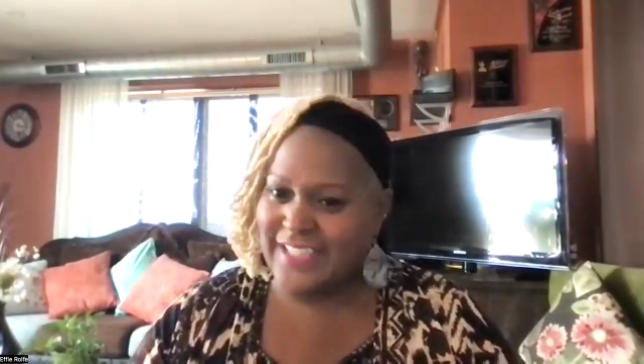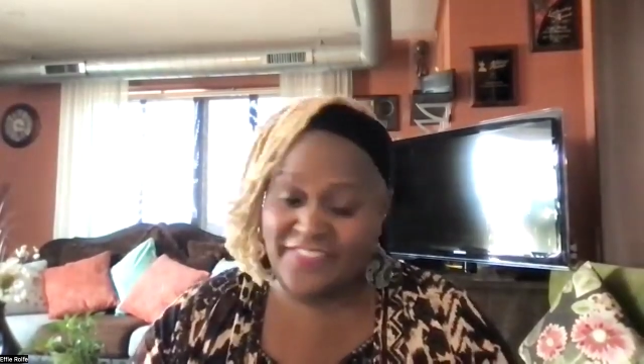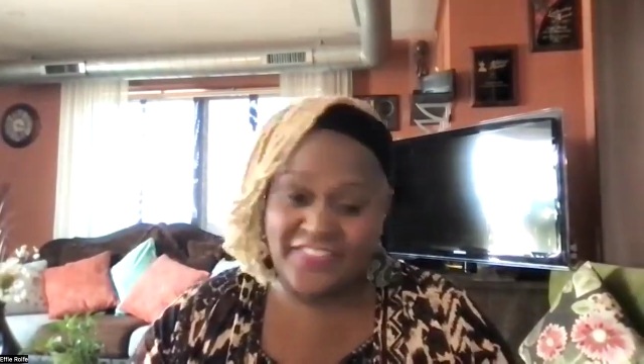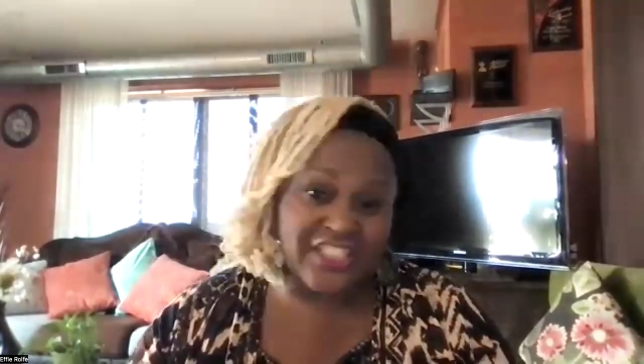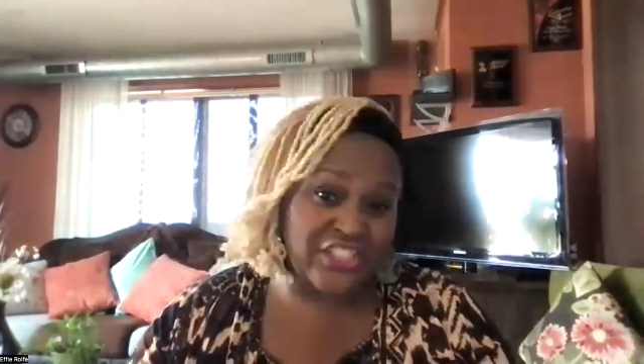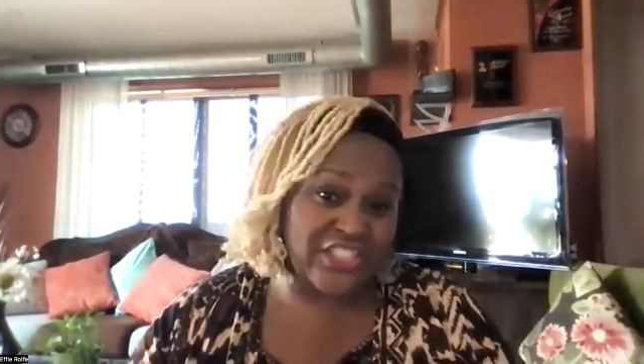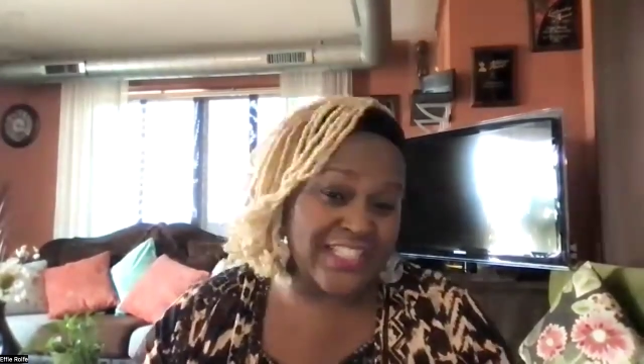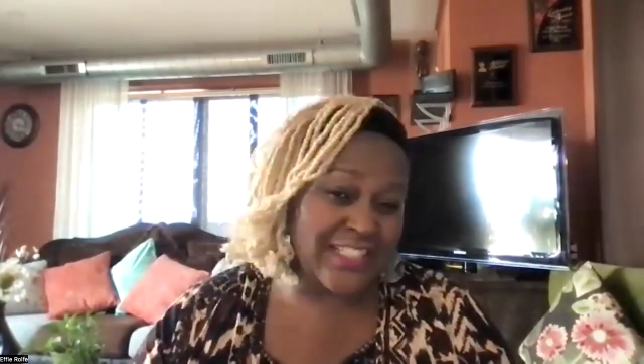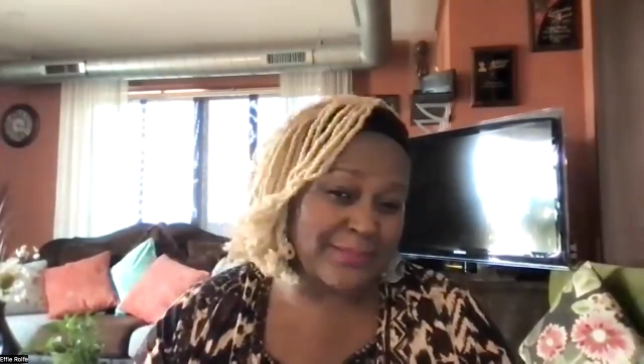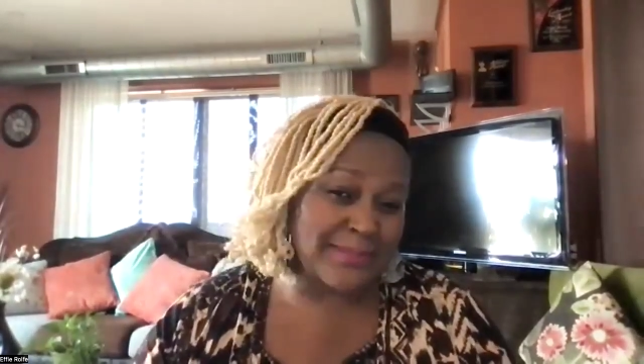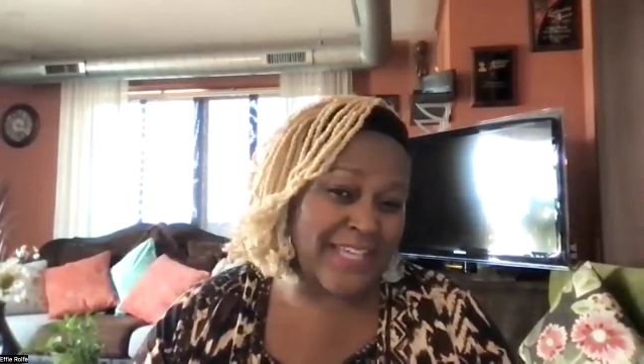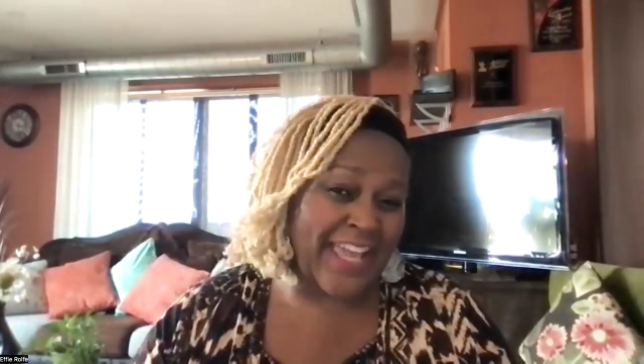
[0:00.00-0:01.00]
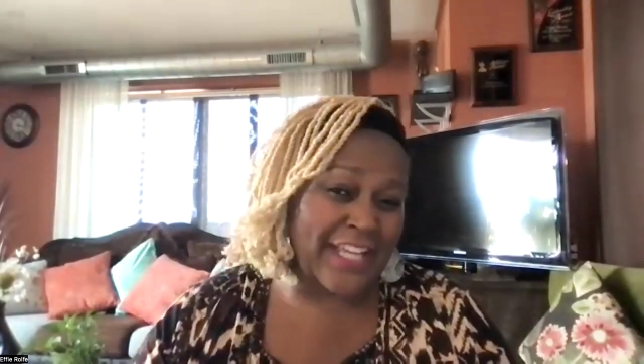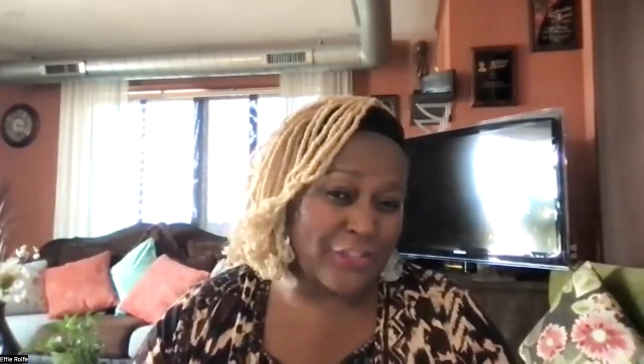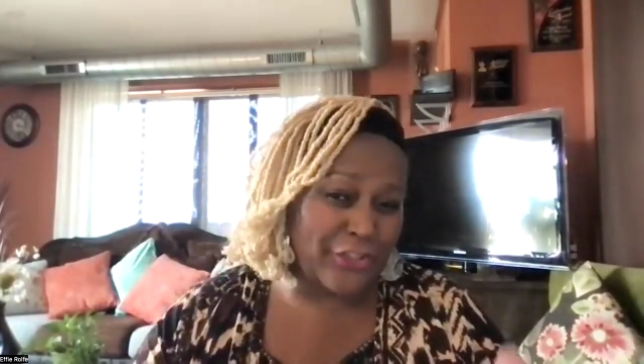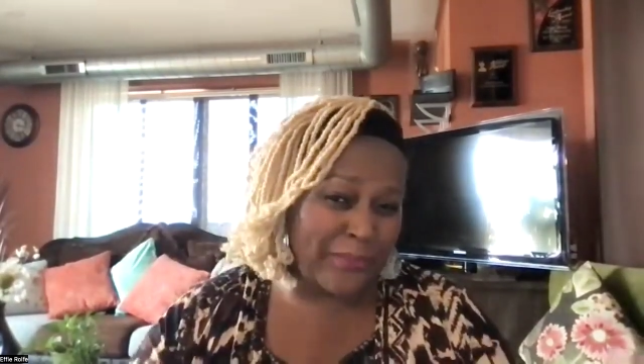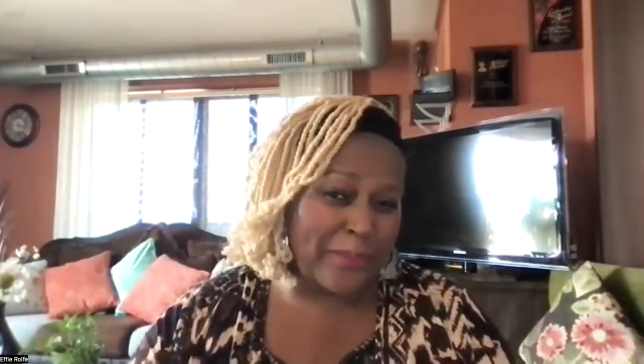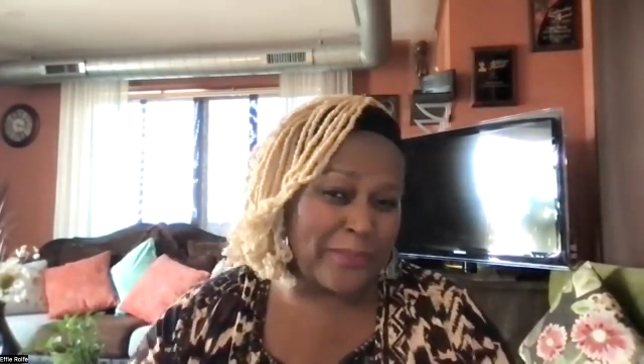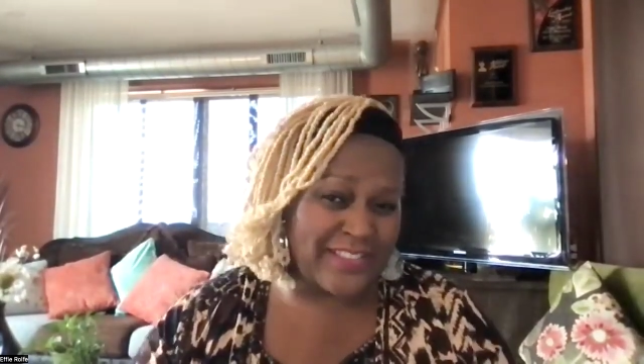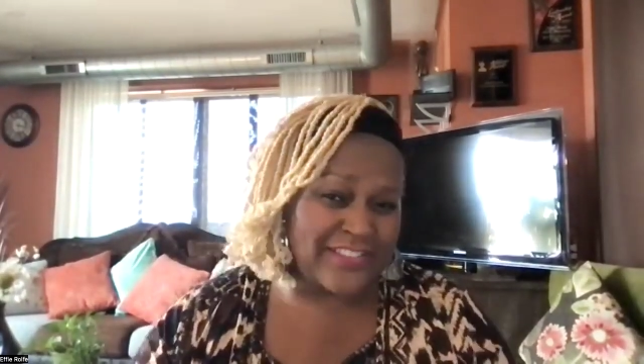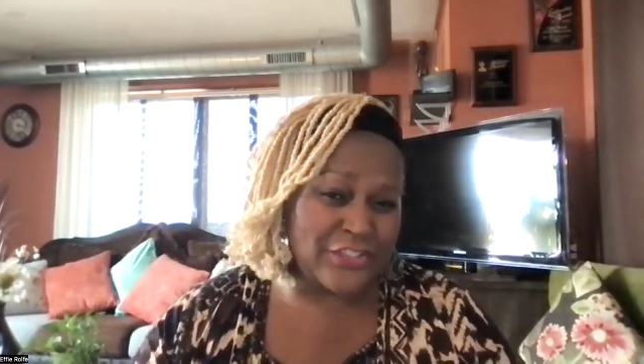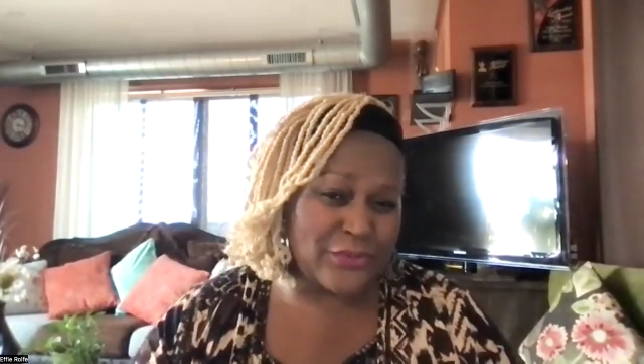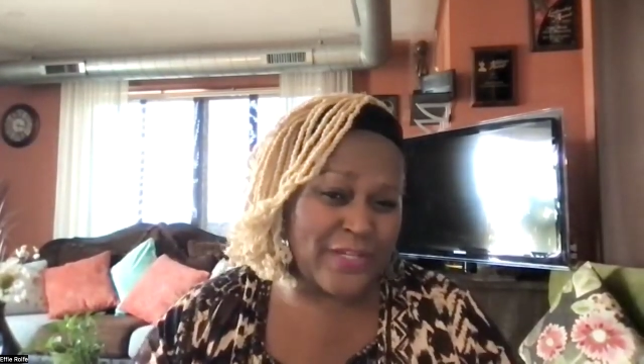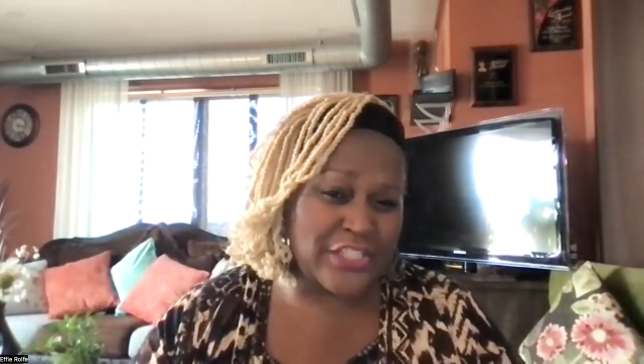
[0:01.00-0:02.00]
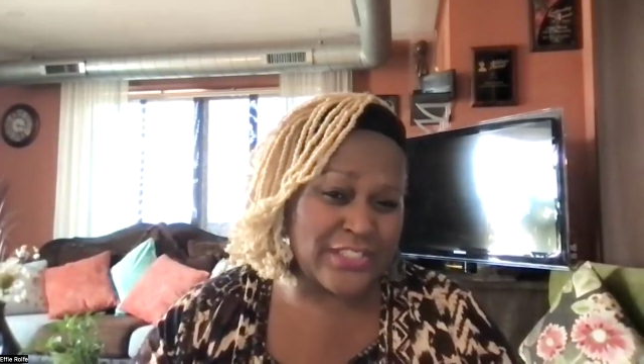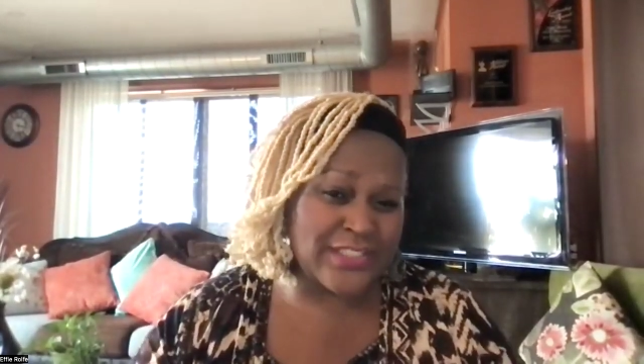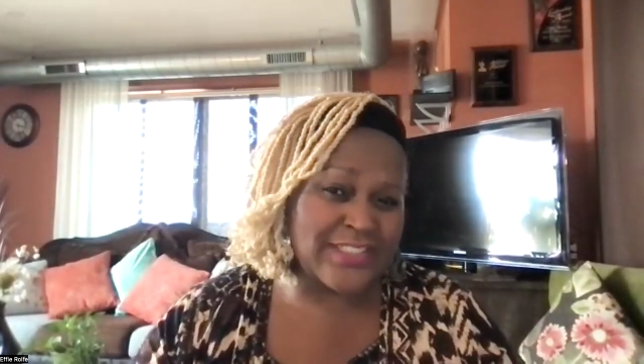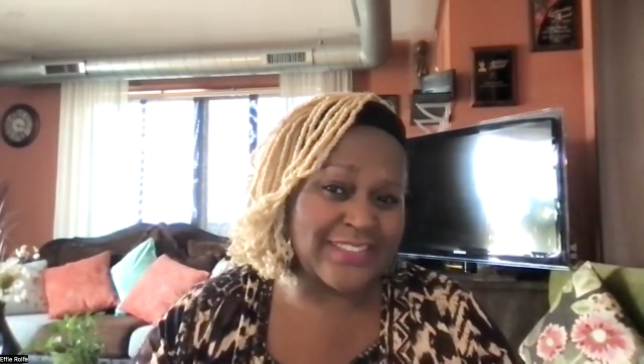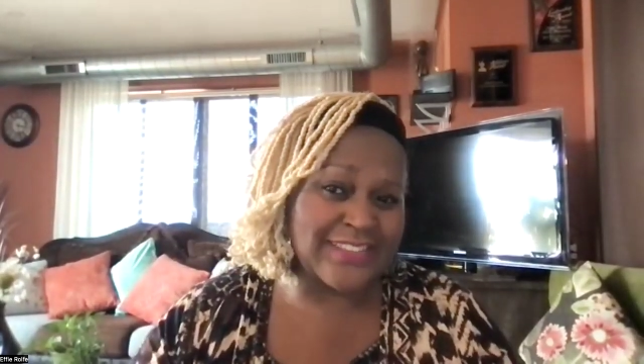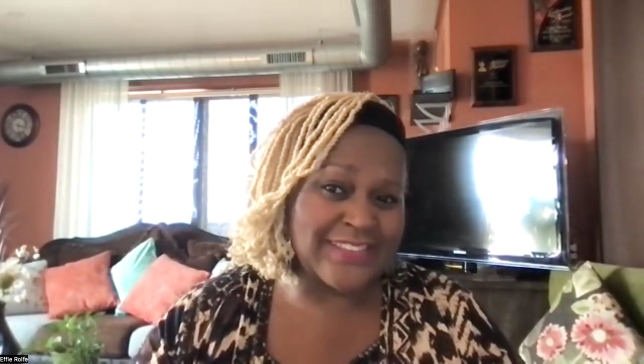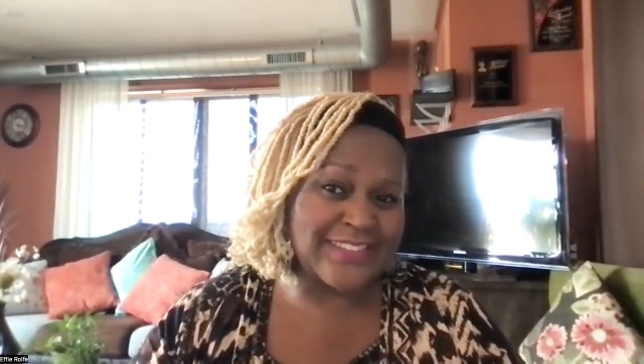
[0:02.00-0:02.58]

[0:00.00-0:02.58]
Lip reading: And I think she ended up dying. Do you remember that situation?